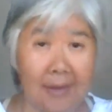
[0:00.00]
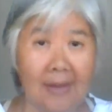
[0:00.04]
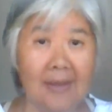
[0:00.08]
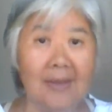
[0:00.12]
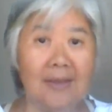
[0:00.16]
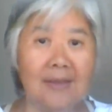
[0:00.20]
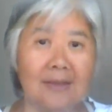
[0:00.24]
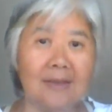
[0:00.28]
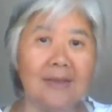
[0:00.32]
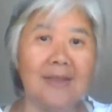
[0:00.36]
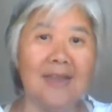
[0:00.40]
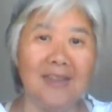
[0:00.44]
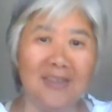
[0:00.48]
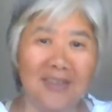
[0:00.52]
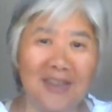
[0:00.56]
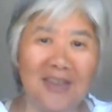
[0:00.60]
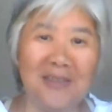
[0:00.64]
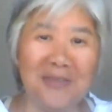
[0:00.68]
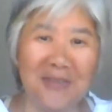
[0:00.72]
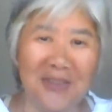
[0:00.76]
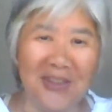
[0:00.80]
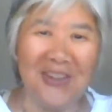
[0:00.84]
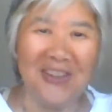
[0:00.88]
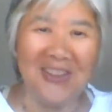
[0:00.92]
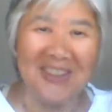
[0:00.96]
guess now
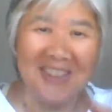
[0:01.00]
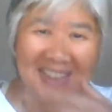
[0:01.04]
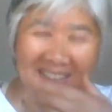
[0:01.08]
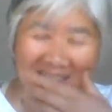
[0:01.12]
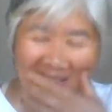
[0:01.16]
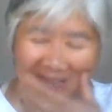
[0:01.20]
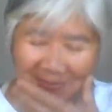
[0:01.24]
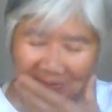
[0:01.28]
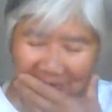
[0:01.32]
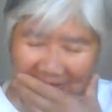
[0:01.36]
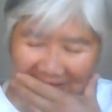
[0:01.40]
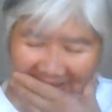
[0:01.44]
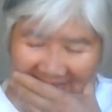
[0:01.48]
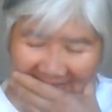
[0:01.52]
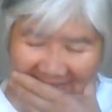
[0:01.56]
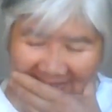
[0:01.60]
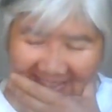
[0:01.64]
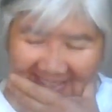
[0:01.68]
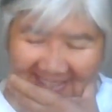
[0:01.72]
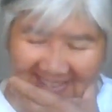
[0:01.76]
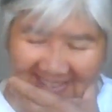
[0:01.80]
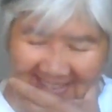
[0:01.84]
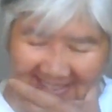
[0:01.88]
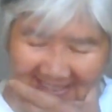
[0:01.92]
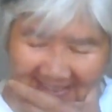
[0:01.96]
that I'm talking about
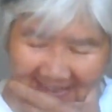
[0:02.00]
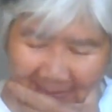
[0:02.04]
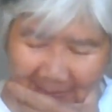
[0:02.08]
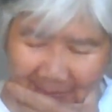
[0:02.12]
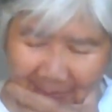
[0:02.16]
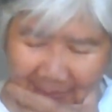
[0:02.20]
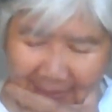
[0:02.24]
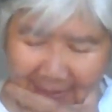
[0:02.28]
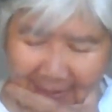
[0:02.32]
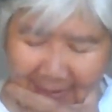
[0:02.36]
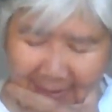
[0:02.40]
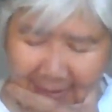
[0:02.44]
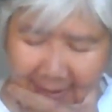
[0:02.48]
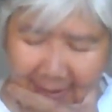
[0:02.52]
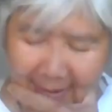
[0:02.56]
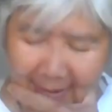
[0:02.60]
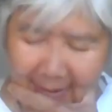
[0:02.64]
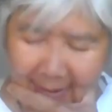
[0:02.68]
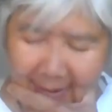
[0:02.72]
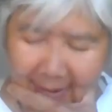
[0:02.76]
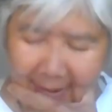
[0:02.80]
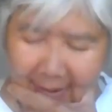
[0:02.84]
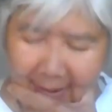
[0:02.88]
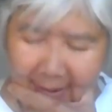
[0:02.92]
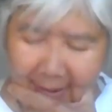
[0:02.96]
it a little bit.
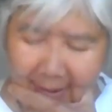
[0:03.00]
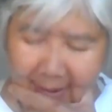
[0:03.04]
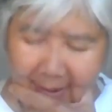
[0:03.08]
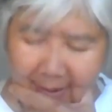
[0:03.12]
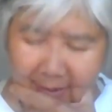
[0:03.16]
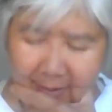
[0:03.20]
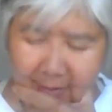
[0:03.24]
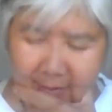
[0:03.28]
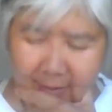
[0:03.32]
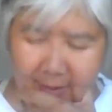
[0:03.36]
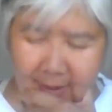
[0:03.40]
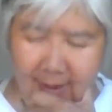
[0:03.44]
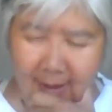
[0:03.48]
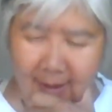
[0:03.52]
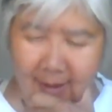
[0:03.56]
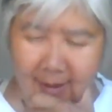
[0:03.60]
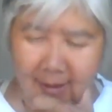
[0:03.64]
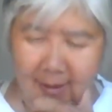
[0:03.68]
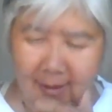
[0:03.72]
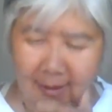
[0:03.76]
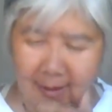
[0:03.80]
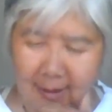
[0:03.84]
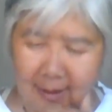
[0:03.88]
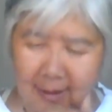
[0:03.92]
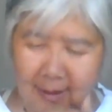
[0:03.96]
And the
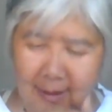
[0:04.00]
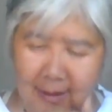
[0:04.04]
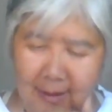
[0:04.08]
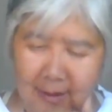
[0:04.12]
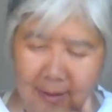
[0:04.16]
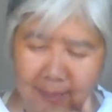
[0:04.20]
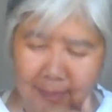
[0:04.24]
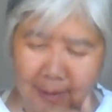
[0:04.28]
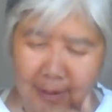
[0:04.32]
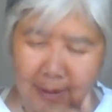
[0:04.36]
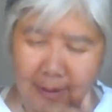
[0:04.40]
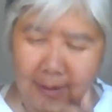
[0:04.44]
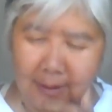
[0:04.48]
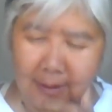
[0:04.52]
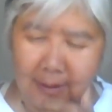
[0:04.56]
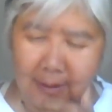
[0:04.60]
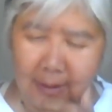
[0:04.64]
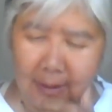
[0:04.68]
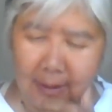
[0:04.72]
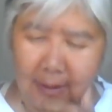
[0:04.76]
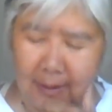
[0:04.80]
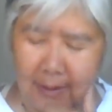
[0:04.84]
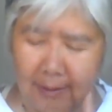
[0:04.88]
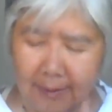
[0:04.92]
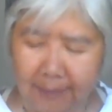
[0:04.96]
second thing is
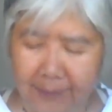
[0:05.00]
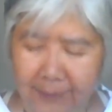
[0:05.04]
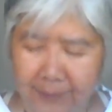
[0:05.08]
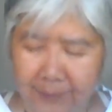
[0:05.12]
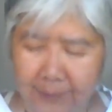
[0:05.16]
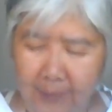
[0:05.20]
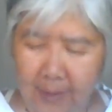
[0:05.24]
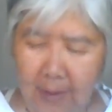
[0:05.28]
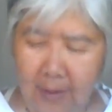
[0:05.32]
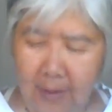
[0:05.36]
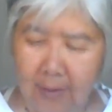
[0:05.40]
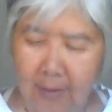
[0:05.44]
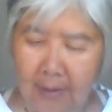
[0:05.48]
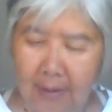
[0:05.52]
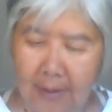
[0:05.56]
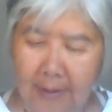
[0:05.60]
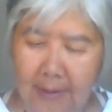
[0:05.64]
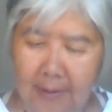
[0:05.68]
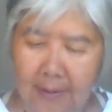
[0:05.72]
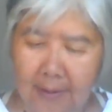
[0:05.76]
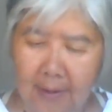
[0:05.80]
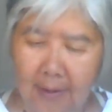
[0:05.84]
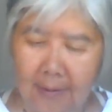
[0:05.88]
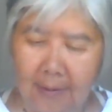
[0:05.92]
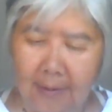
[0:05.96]
I
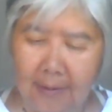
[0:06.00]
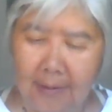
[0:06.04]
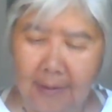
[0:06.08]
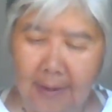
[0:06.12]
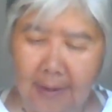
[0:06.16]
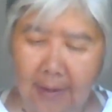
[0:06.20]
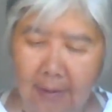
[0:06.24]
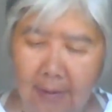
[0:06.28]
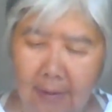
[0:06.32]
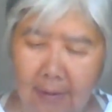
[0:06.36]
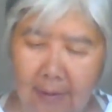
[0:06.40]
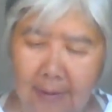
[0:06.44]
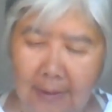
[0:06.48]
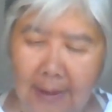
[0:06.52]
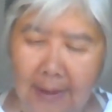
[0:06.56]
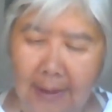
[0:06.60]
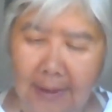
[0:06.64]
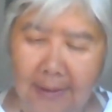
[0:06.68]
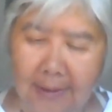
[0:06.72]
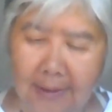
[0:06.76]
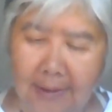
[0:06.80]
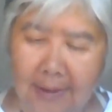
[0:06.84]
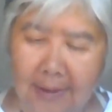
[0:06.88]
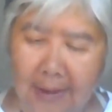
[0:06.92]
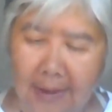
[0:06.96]
started the
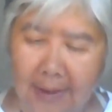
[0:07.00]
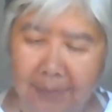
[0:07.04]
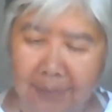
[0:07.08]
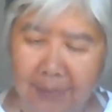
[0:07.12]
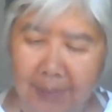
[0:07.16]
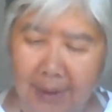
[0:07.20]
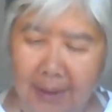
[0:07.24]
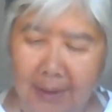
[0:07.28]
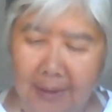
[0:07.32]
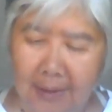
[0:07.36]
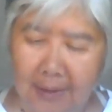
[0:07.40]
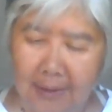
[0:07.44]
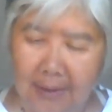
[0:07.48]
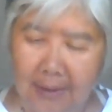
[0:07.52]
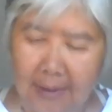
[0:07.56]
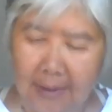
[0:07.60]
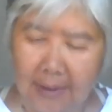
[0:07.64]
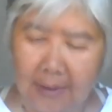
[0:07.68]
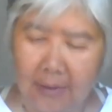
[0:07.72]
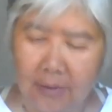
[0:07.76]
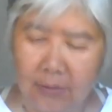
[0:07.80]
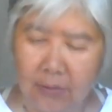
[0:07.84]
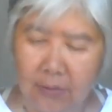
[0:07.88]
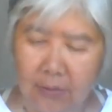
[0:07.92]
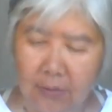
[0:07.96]
online Zen
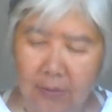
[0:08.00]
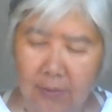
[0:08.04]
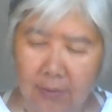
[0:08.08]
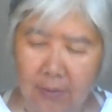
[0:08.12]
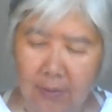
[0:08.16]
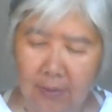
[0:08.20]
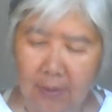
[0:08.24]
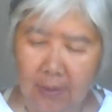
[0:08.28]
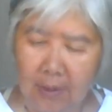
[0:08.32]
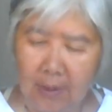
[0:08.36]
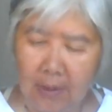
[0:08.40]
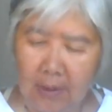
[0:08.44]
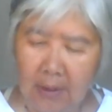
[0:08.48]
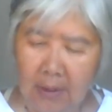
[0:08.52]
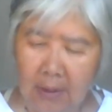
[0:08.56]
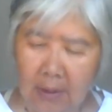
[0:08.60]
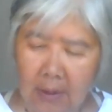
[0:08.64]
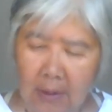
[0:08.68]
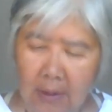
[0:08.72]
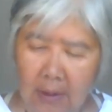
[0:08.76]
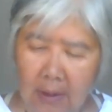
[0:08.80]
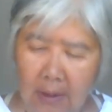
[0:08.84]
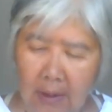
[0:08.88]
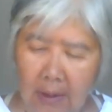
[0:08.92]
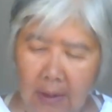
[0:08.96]
meditation.
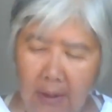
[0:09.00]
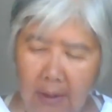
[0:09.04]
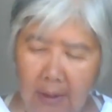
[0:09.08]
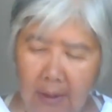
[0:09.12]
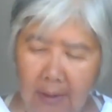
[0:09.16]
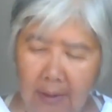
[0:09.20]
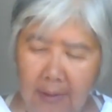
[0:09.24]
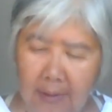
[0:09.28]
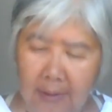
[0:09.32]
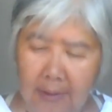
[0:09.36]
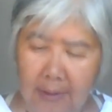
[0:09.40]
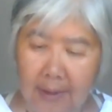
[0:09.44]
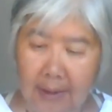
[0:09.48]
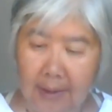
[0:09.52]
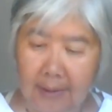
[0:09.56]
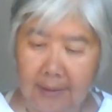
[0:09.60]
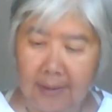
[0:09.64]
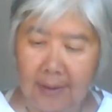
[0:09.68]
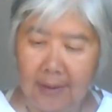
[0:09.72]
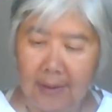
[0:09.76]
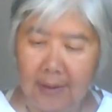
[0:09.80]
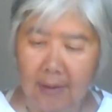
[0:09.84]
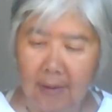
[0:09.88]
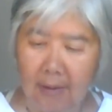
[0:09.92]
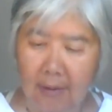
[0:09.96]
It
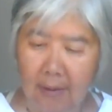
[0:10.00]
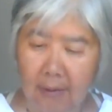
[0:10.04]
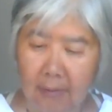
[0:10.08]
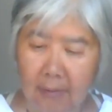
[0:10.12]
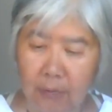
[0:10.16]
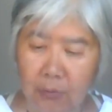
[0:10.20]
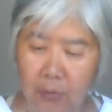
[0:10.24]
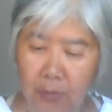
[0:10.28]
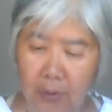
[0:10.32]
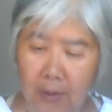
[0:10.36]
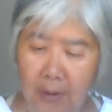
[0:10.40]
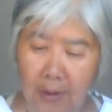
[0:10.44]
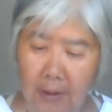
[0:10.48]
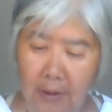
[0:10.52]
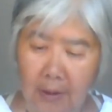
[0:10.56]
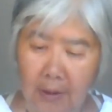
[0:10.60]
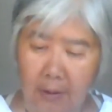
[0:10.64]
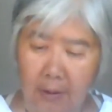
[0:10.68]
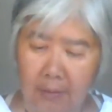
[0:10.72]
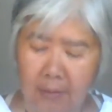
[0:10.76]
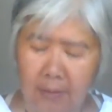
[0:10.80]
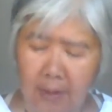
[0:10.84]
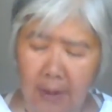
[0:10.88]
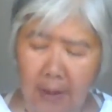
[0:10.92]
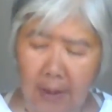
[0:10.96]
hasn't gone
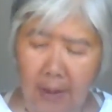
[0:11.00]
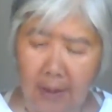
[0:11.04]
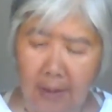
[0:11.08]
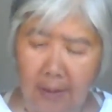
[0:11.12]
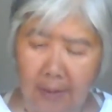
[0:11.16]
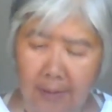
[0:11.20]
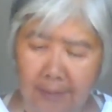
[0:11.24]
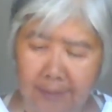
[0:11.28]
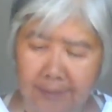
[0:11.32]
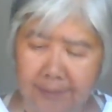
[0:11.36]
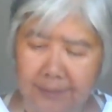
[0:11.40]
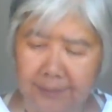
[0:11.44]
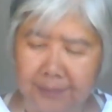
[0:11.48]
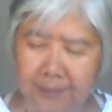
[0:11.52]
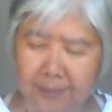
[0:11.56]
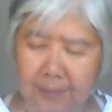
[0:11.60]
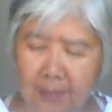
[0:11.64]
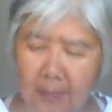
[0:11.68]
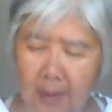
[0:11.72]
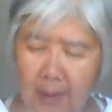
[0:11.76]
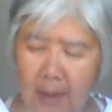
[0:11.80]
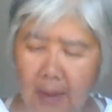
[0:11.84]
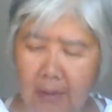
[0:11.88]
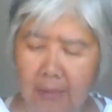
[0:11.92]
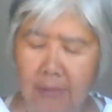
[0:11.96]
well.
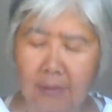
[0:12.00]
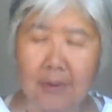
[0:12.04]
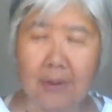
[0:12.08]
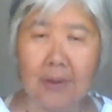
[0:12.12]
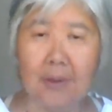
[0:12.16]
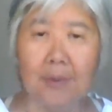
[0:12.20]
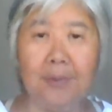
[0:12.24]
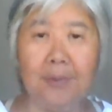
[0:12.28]
We're